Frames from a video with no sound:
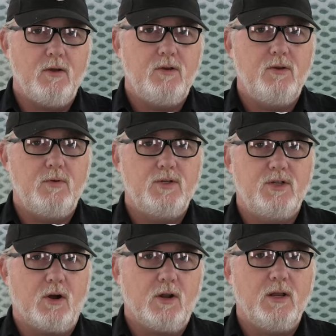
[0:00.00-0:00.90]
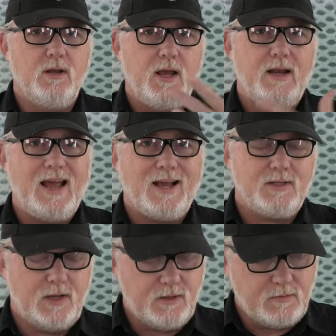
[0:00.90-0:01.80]
All you do is darken and
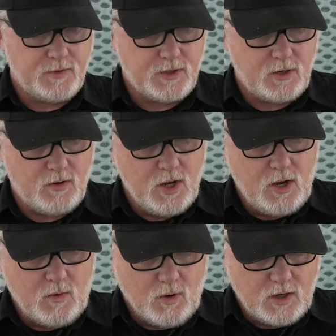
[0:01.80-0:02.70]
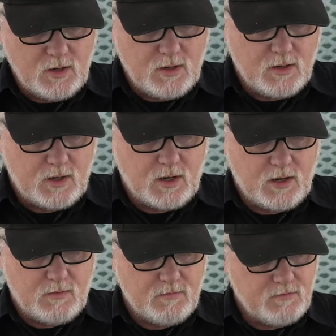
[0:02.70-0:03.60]
accent them. So we're going to.
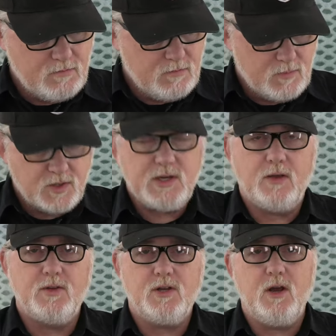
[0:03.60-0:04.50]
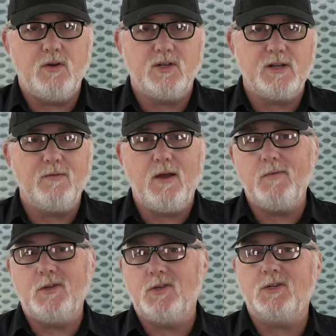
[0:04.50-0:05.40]
Um, let's see how this goes. It's, everything's an